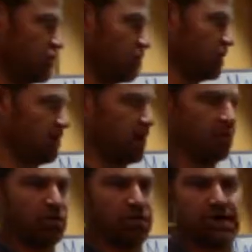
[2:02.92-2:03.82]
you come
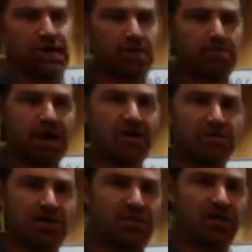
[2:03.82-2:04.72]
out with an
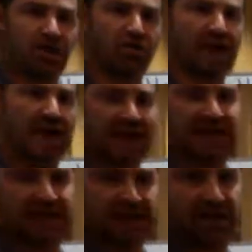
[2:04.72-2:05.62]
amount that they're
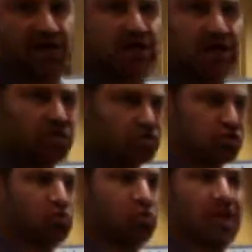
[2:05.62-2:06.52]
adding
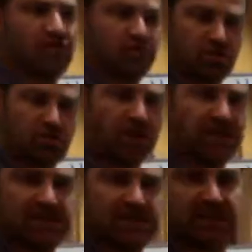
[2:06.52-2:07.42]
to revenue on
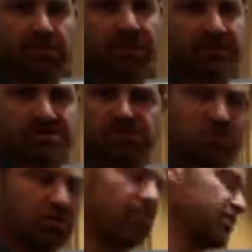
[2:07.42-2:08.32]
a daily
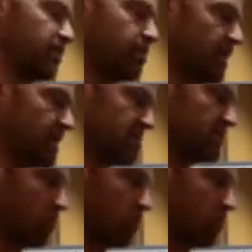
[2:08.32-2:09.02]
basis or a monthly basis